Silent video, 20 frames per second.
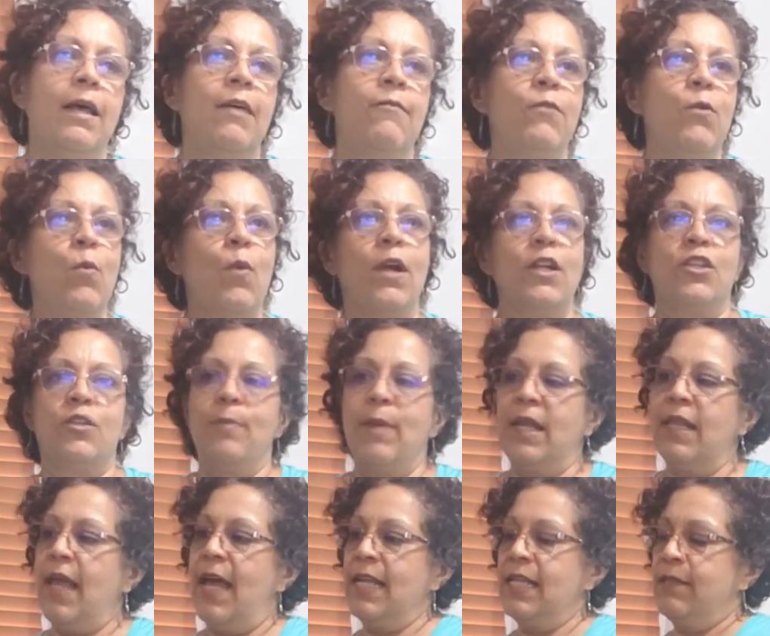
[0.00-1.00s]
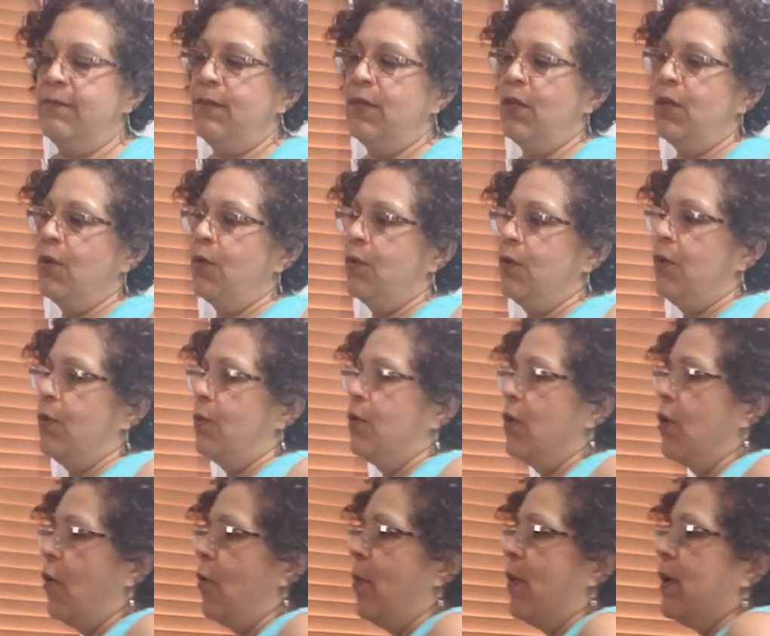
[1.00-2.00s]
If you watched my last video, you'll
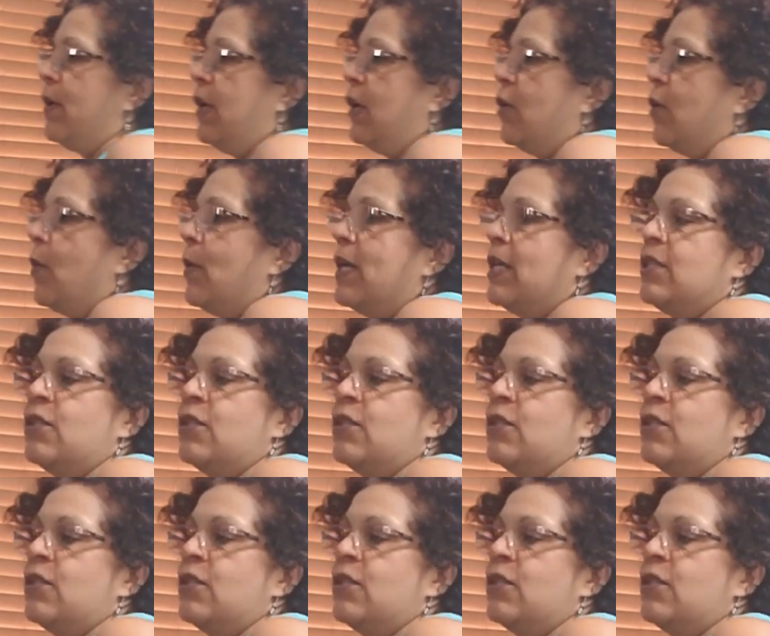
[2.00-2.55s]
know, but you know what?